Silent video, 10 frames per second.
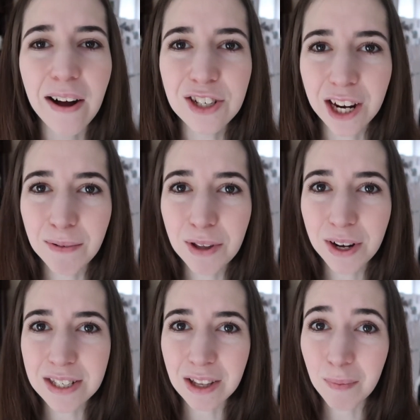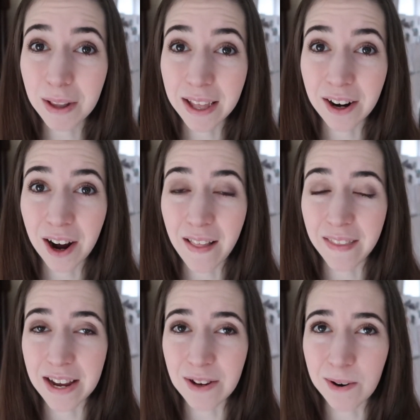I'll check in with you guys a little bit later
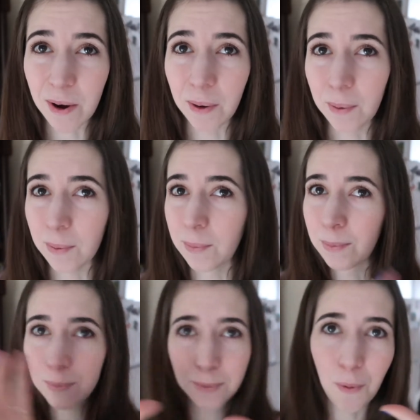and let you know